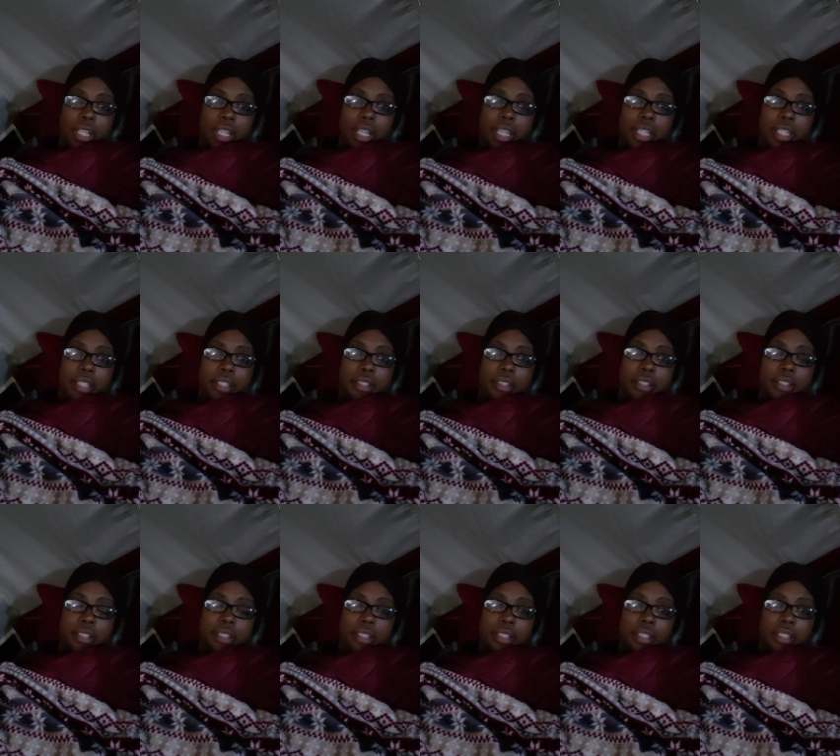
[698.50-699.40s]

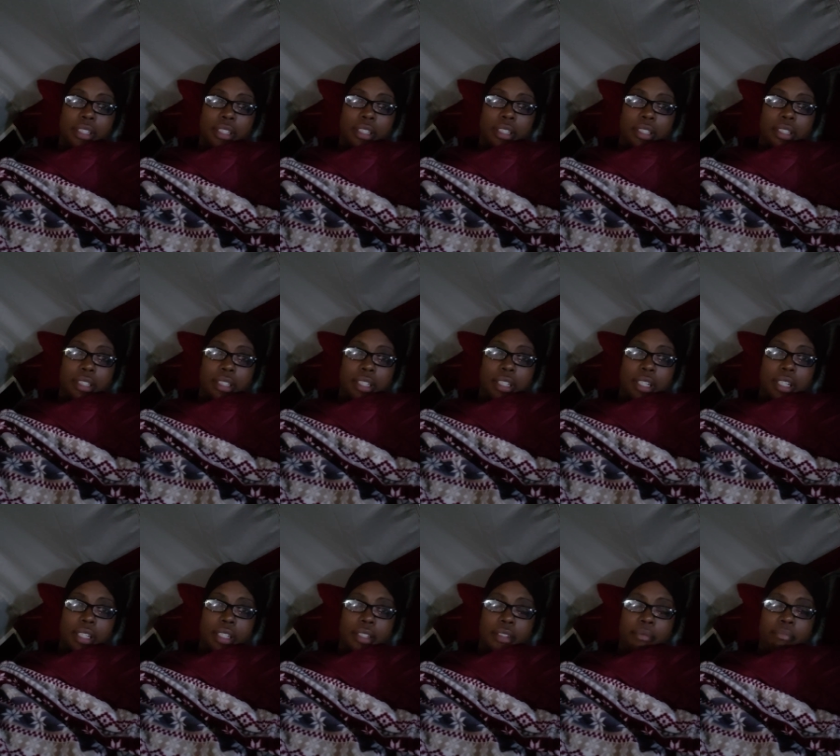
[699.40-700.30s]
And,
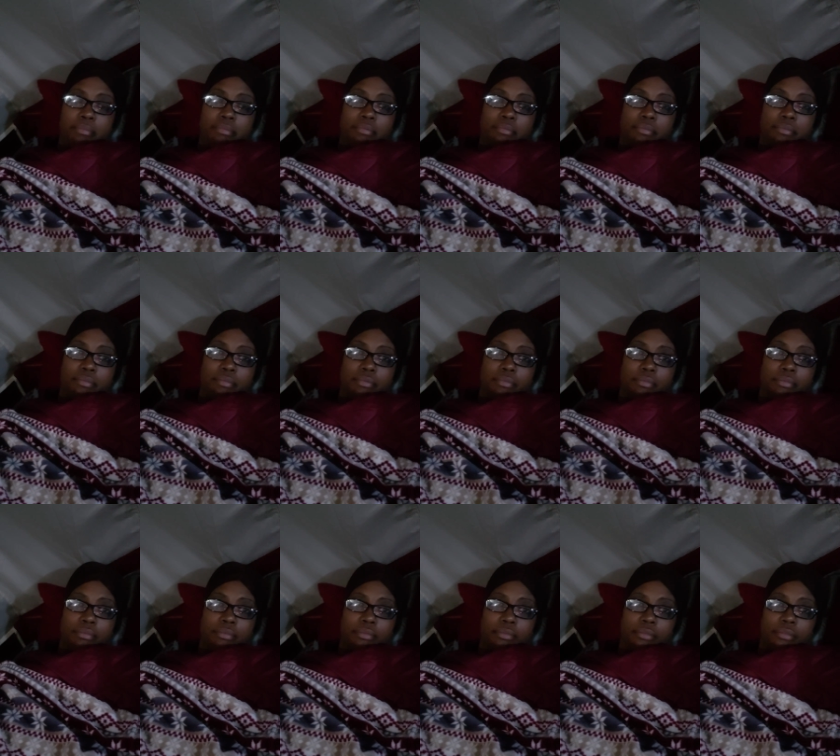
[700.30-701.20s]
um,
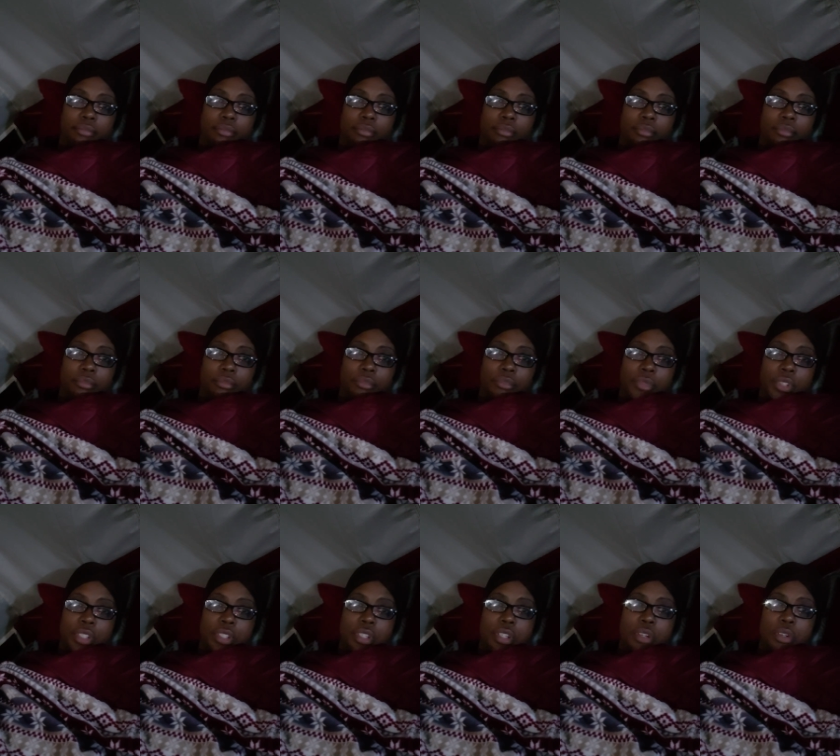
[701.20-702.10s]

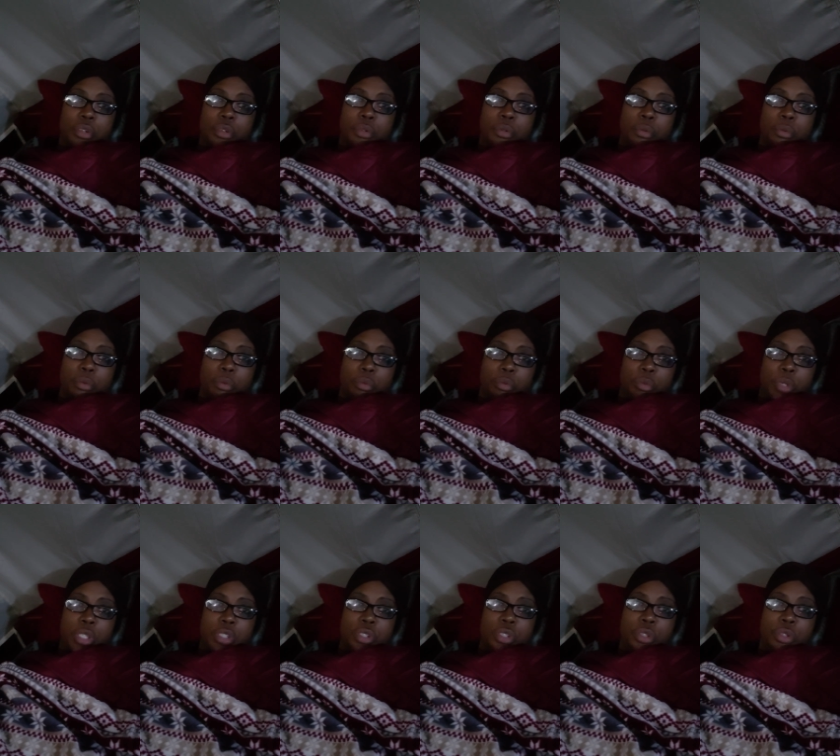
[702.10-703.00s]
you know,
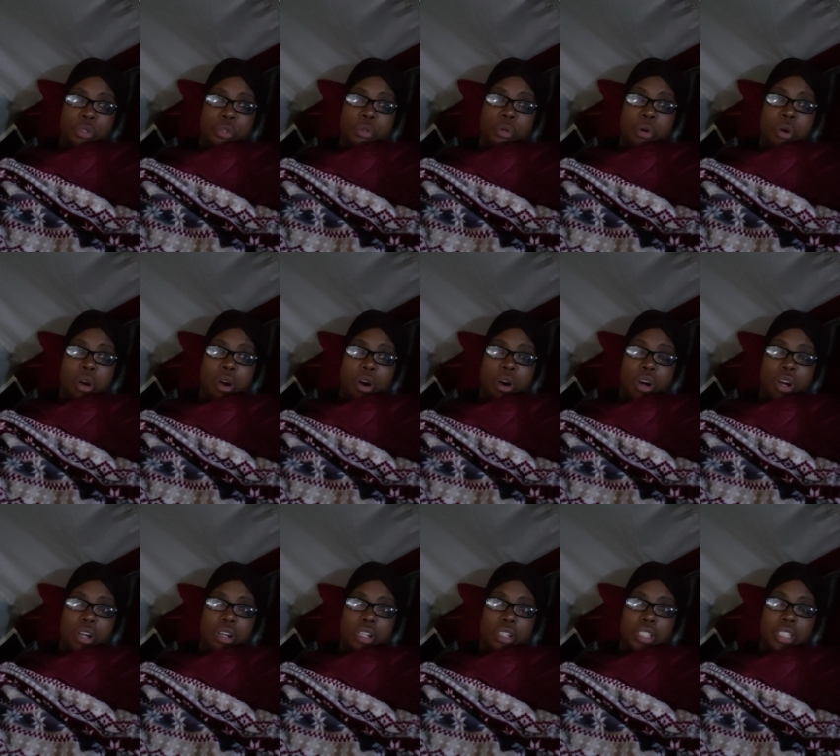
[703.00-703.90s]
when you
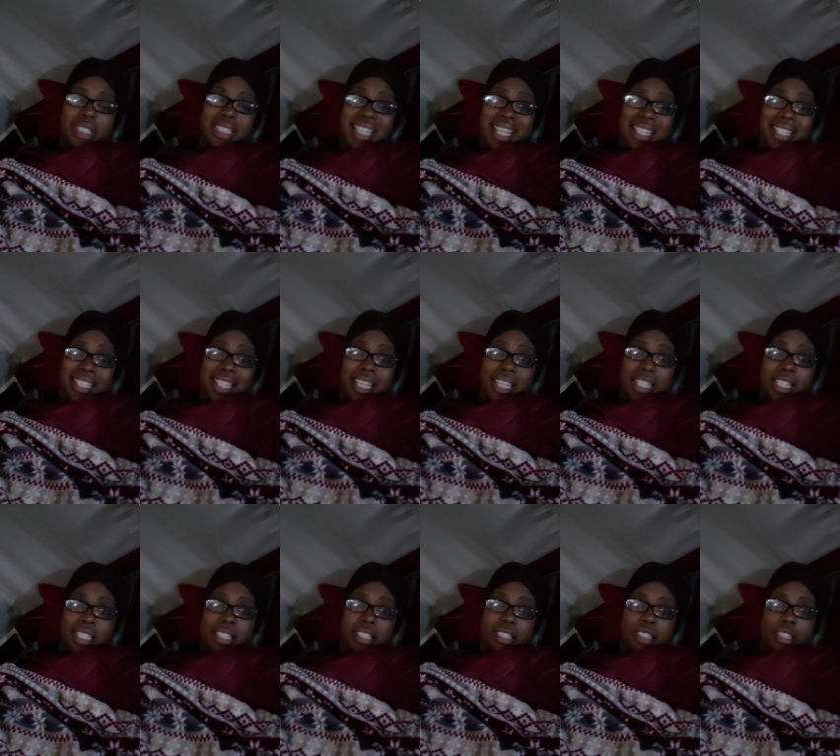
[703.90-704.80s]
are
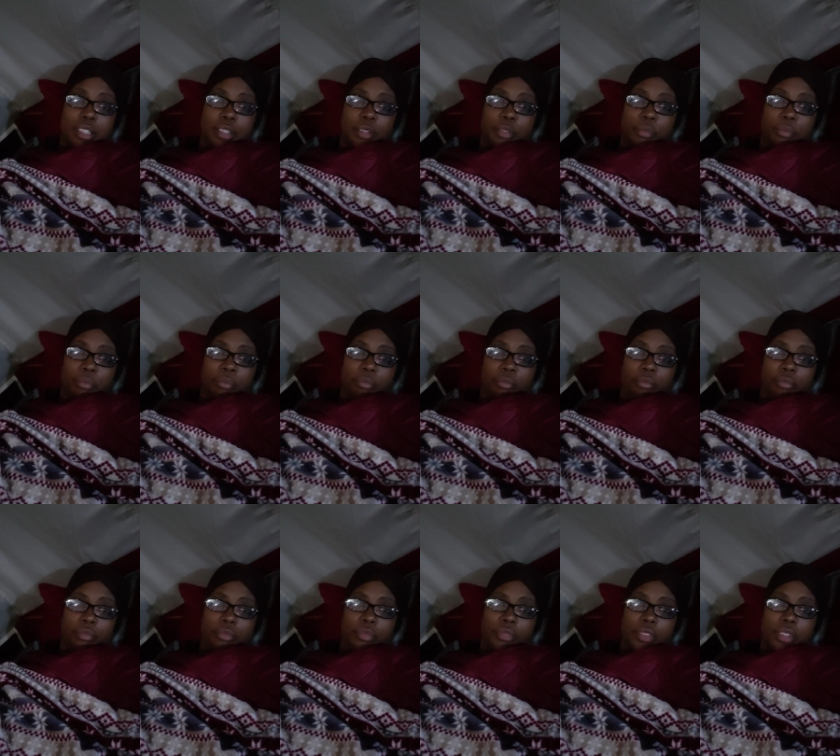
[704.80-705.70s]
dedicated,
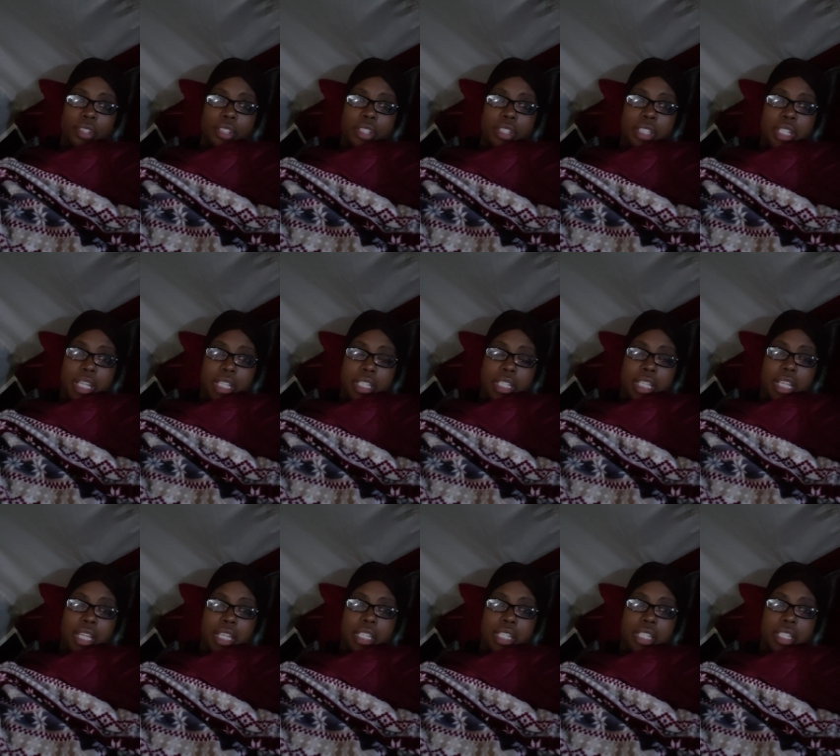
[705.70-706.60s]

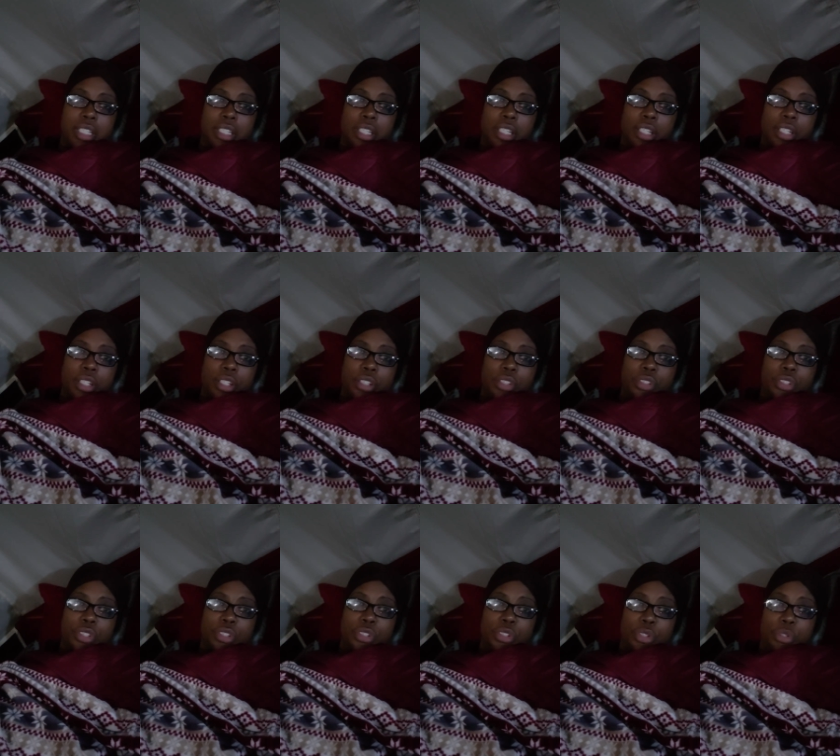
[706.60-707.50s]
dedicated
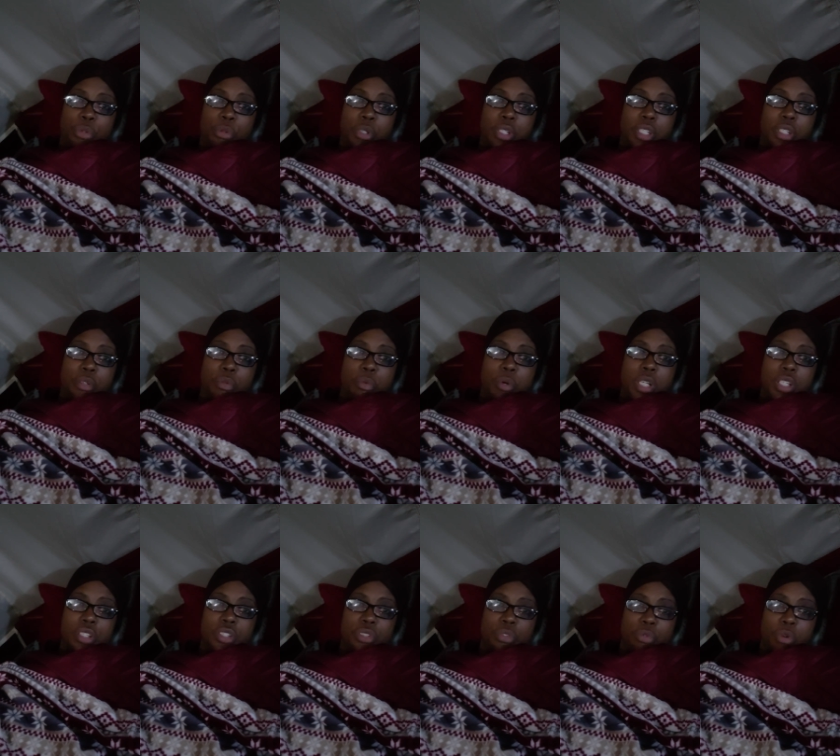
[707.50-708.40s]
to doing
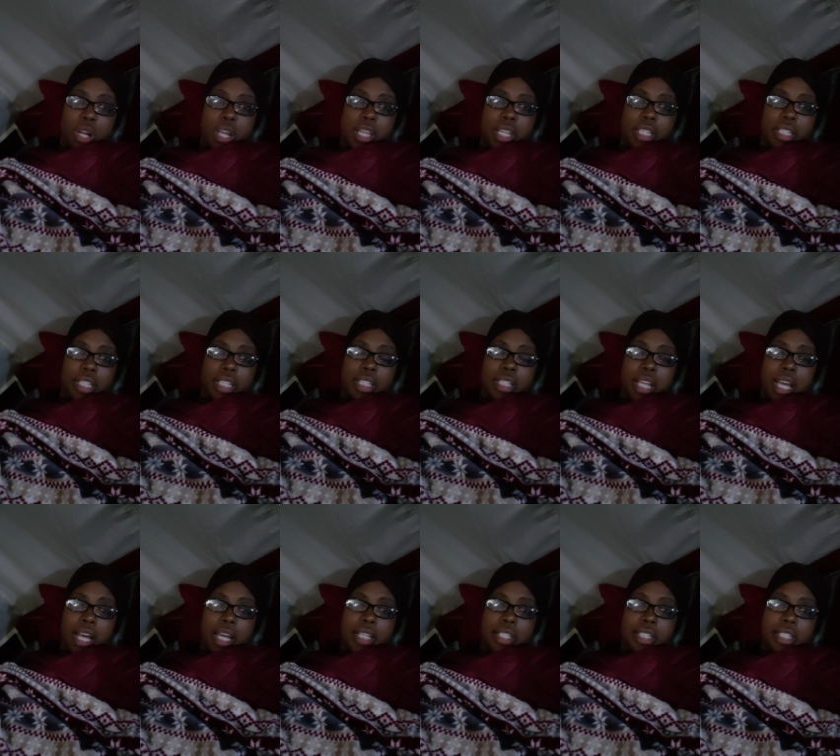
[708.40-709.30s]
what is right in
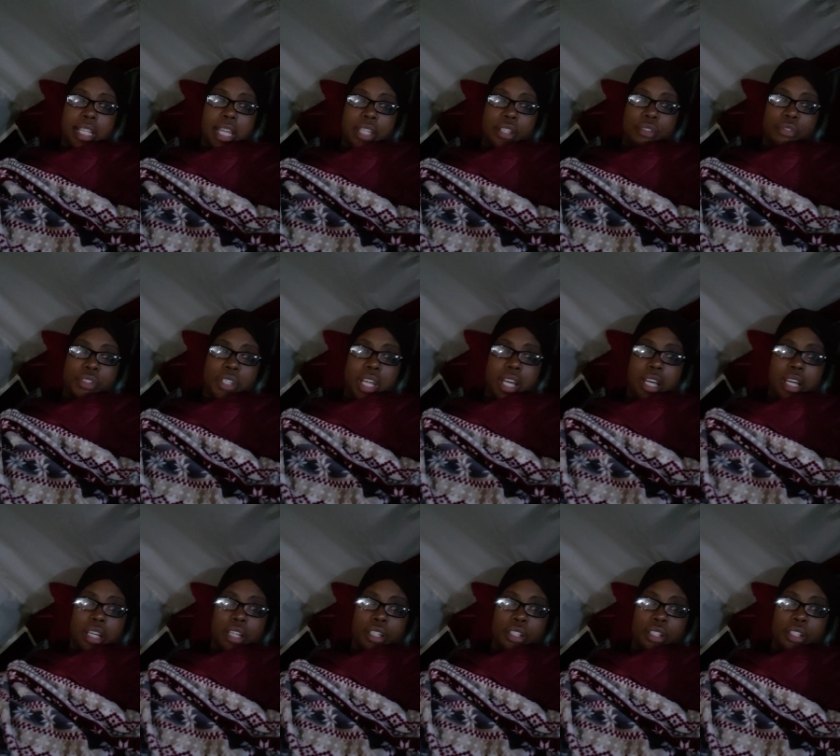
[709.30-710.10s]
the eyesight of Yah,